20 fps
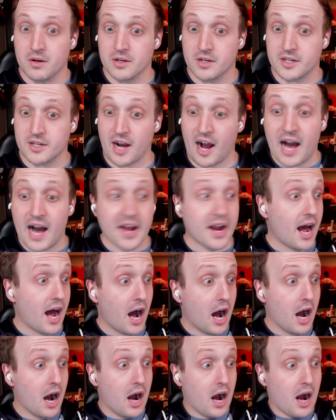
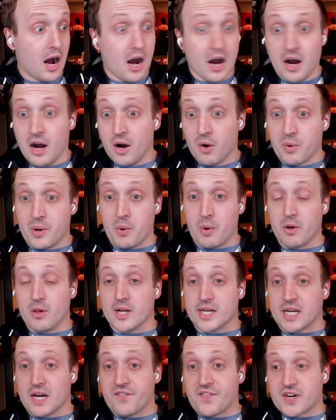Cana! We were
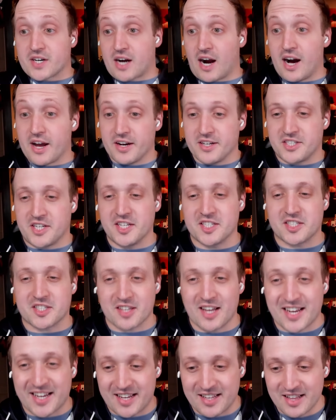looking for Con. She's
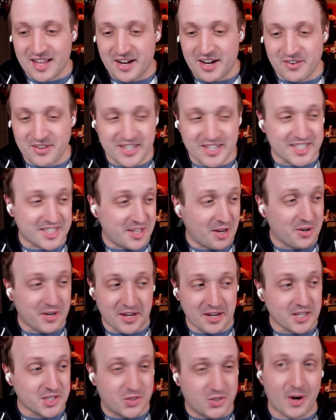like literally still
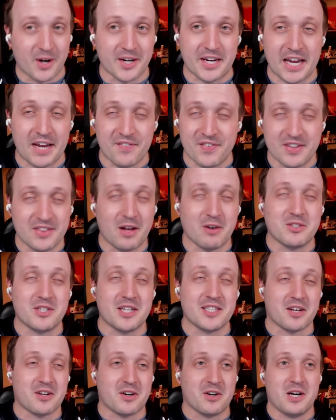getting drunk, even though
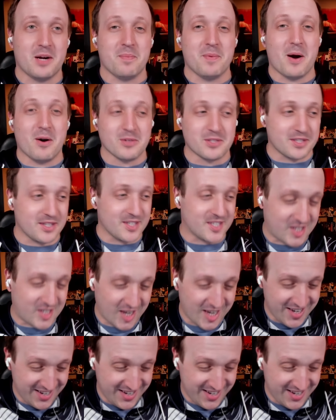she's under hypnosis.